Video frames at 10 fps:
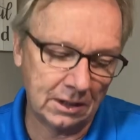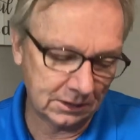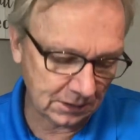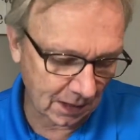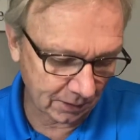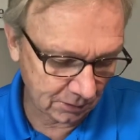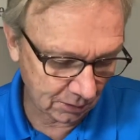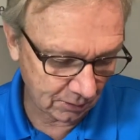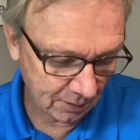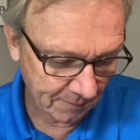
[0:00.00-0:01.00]
and
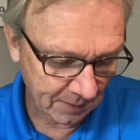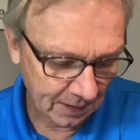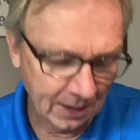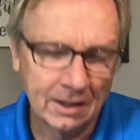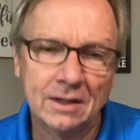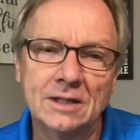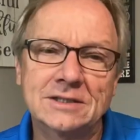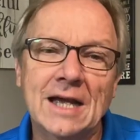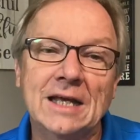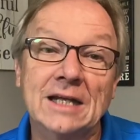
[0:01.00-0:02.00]
solitude. The
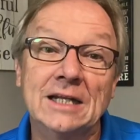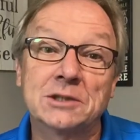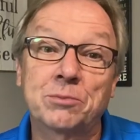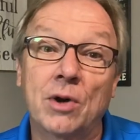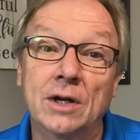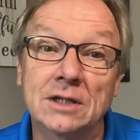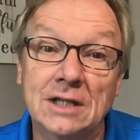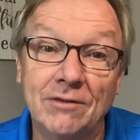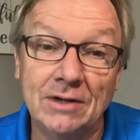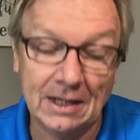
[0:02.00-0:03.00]
second is
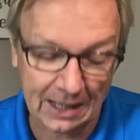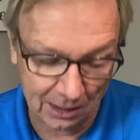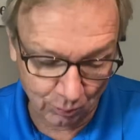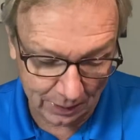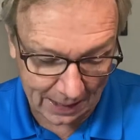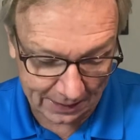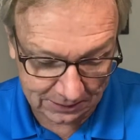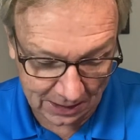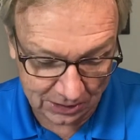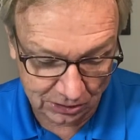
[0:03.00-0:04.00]
productivity and
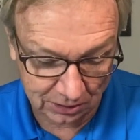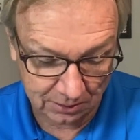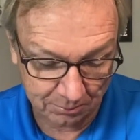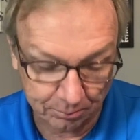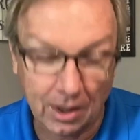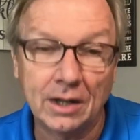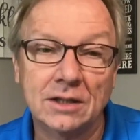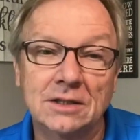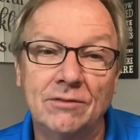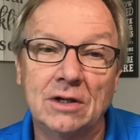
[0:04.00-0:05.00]
relaxation.
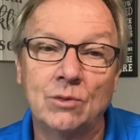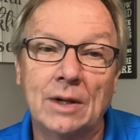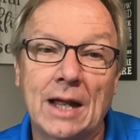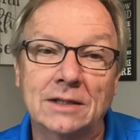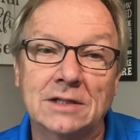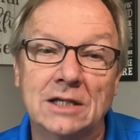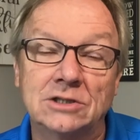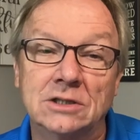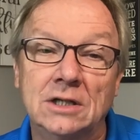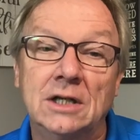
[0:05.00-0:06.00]
Productivity and
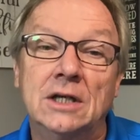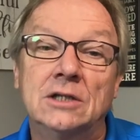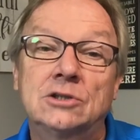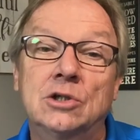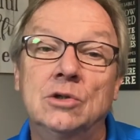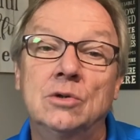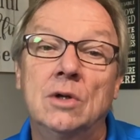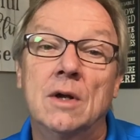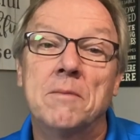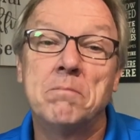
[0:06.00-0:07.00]
relaxation.
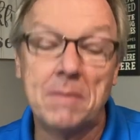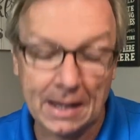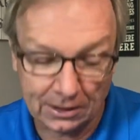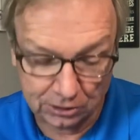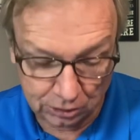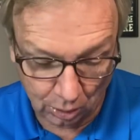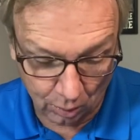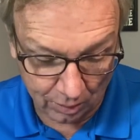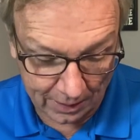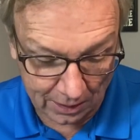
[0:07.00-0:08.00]
To make
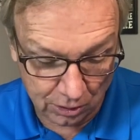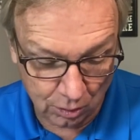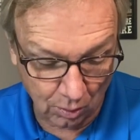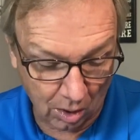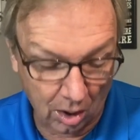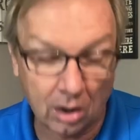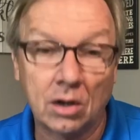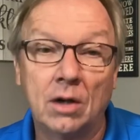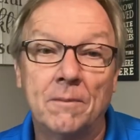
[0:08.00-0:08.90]
sure that you are